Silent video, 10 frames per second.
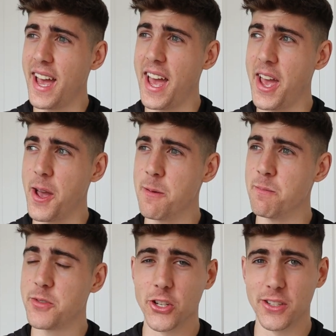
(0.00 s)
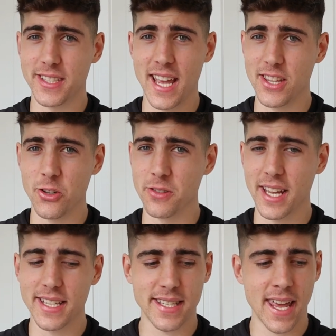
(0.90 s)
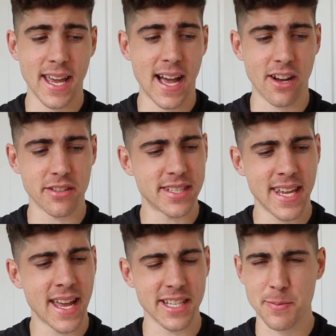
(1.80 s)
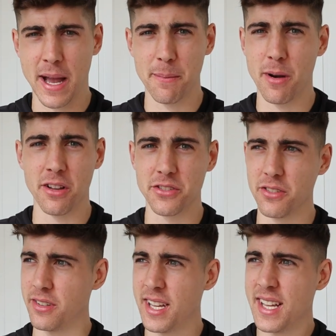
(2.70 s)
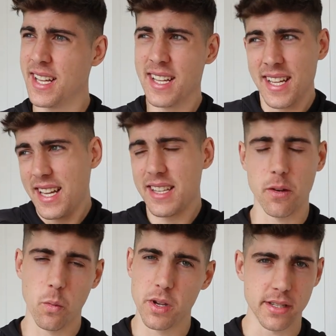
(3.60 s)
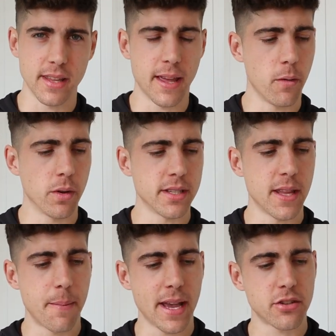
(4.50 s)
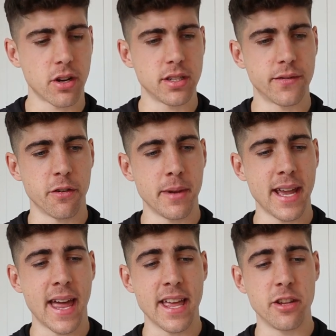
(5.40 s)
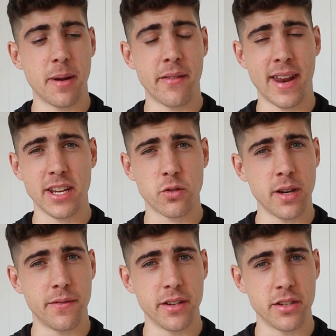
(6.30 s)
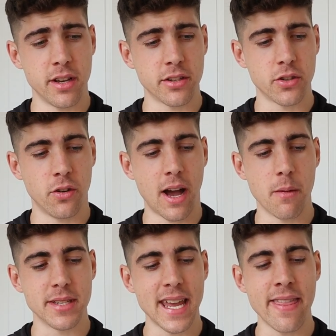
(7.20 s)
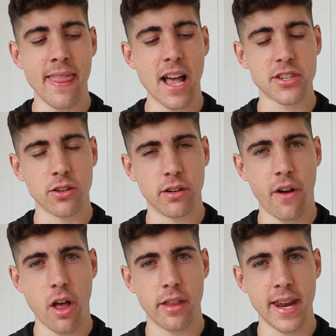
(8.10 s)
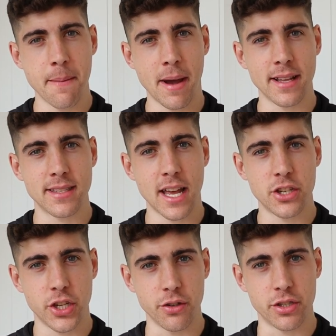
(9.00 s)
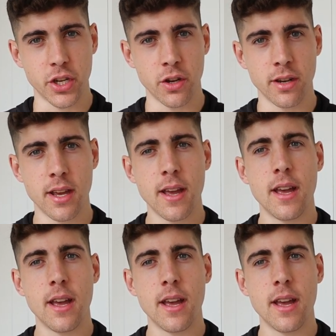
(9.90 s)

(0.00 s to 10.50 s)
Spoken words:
So yeah, don't get a steak. I got steak and spag bol, so wasn't the best choices for me. I ended up having ice cream for dessert, so I was in that sort of holiday mindset too soon.